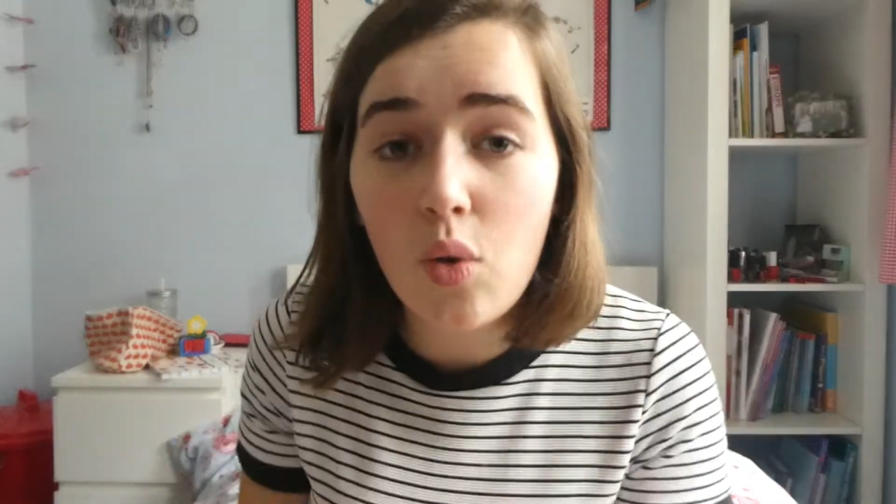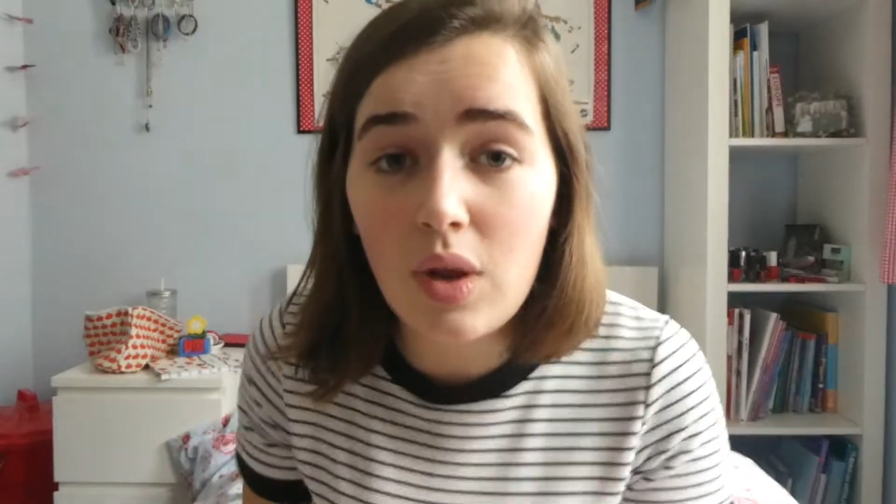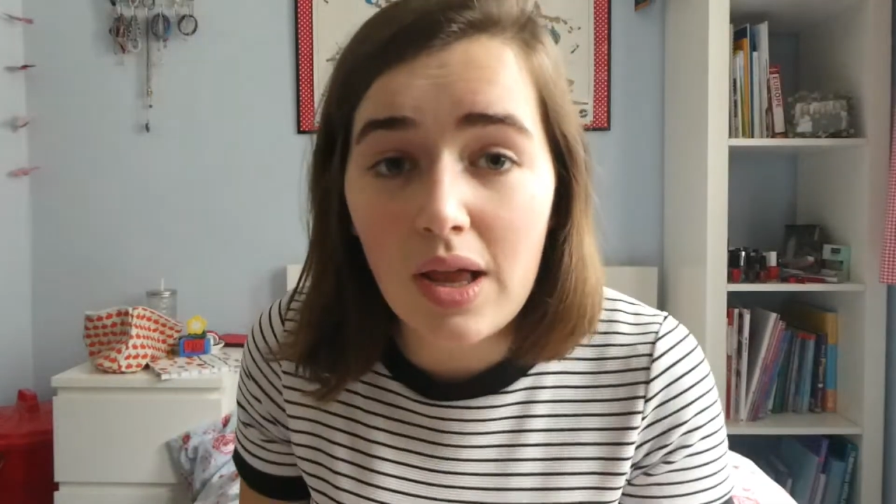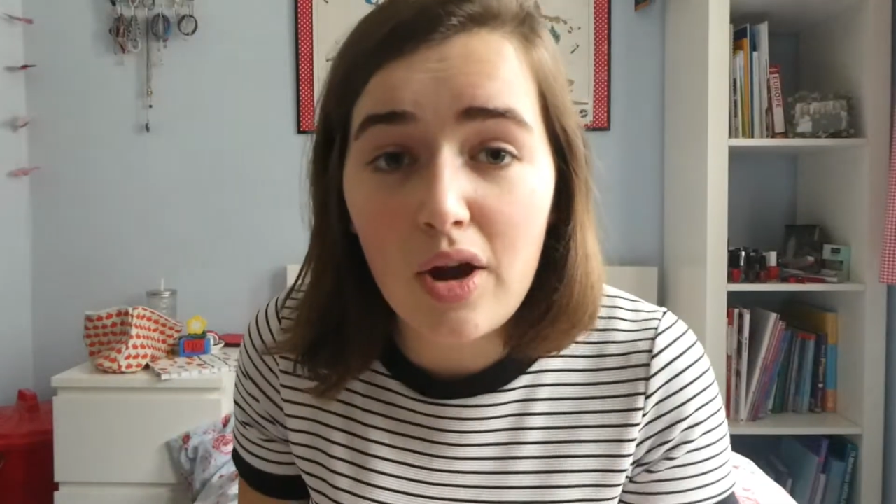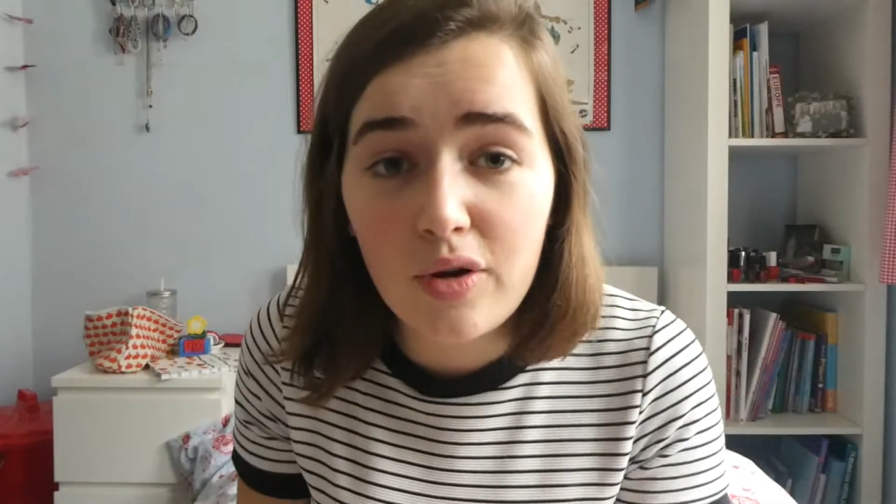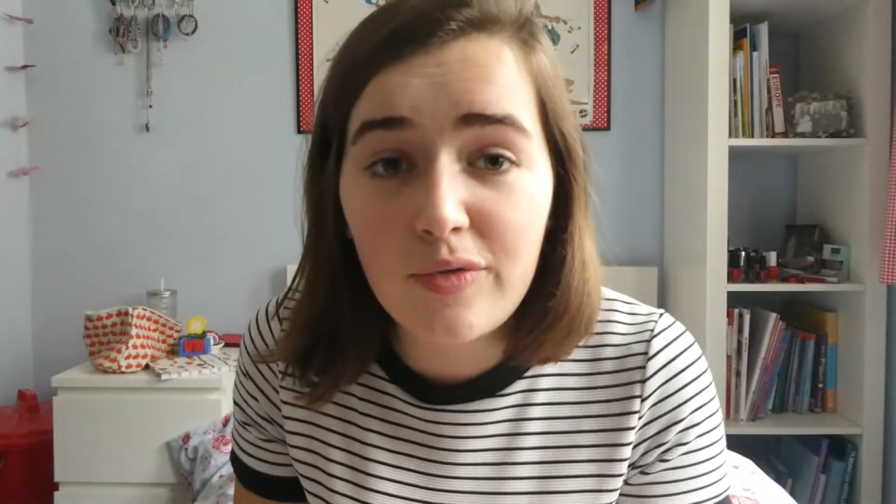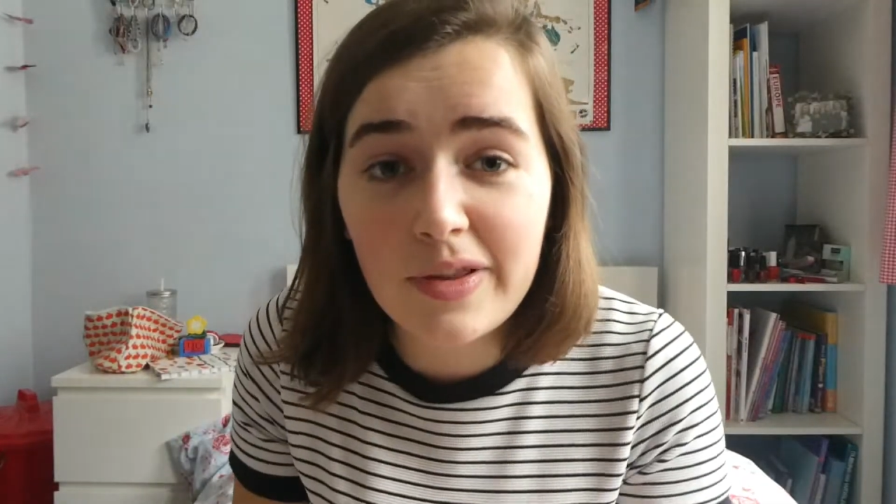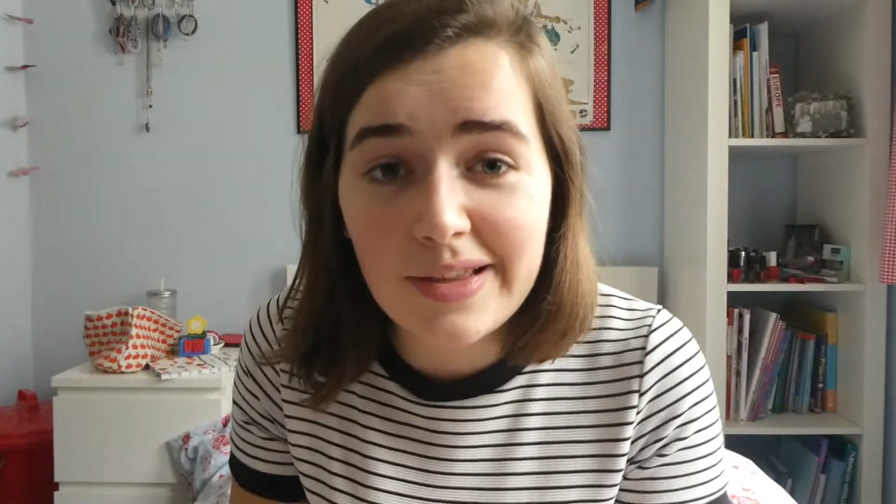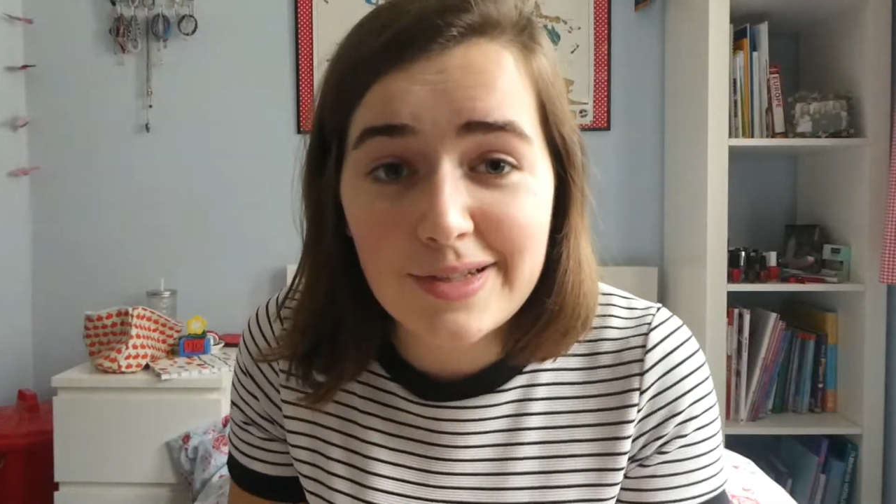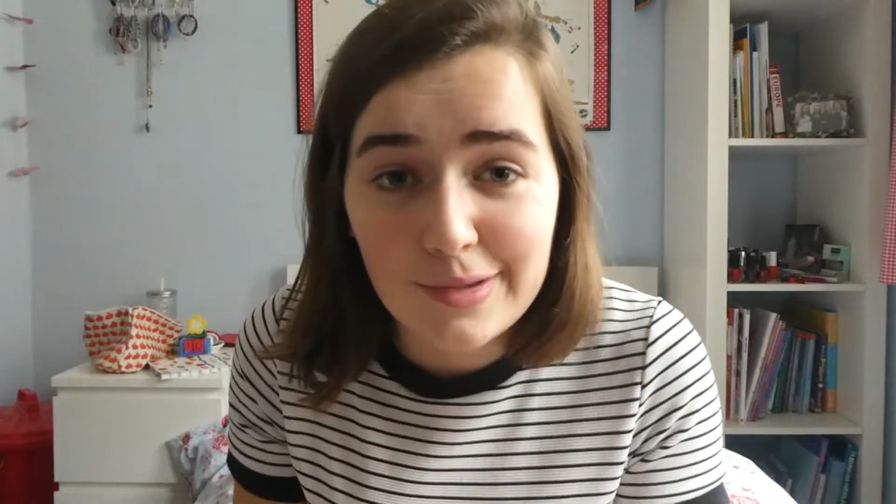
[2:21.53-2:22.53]
all
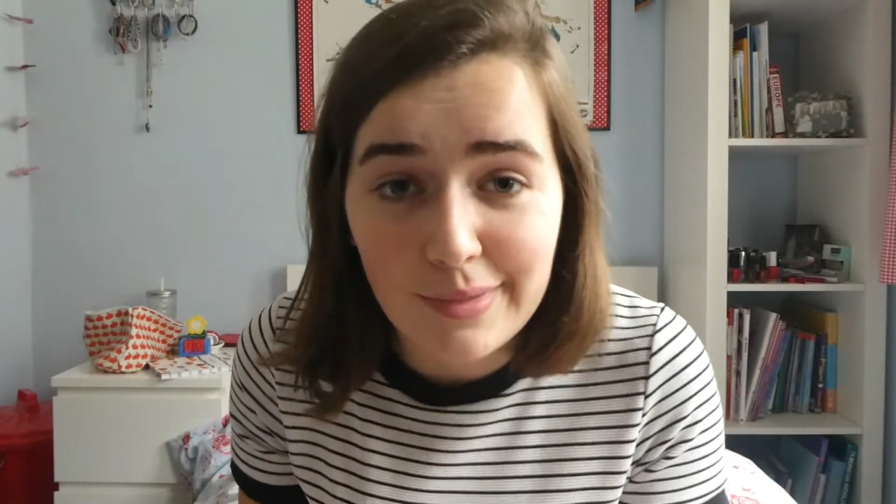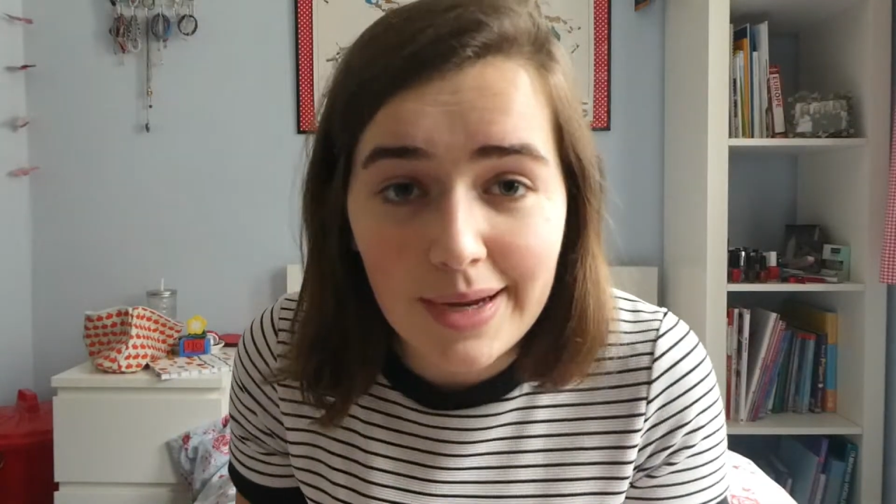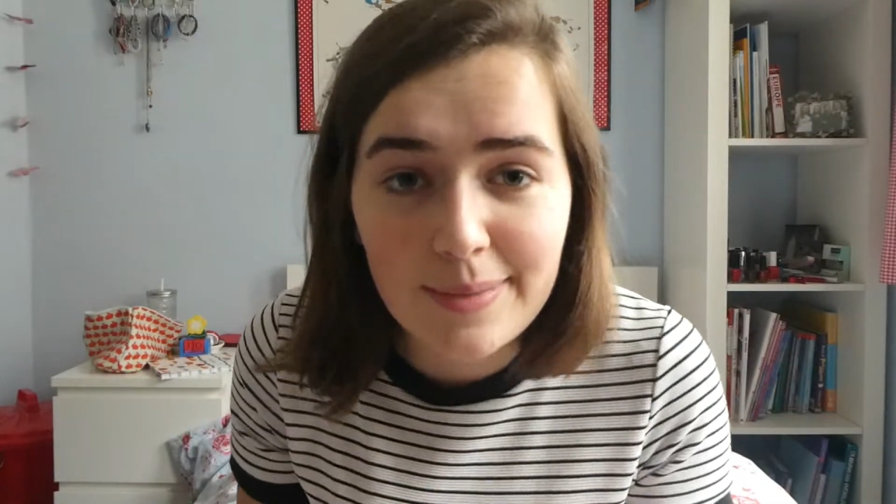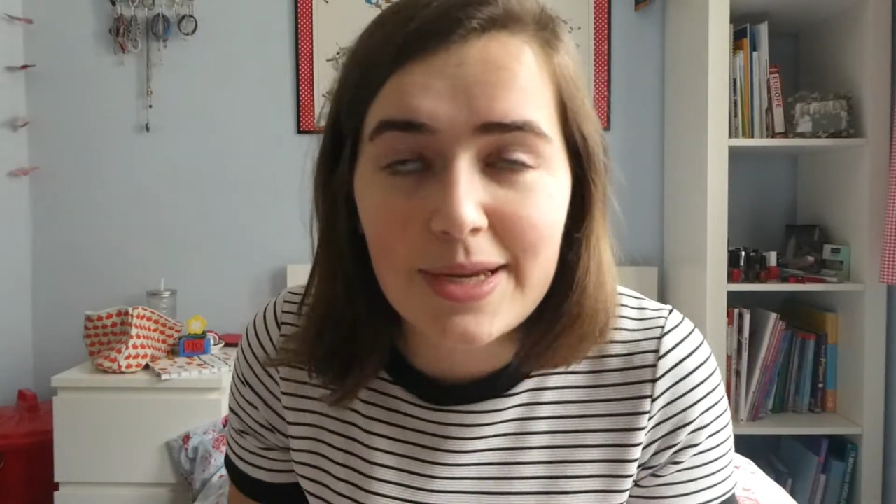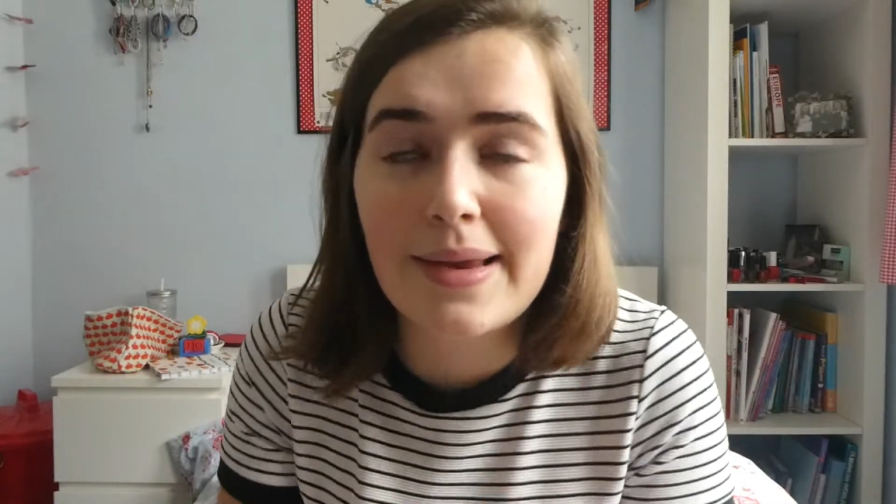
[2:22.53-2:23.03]
over the script,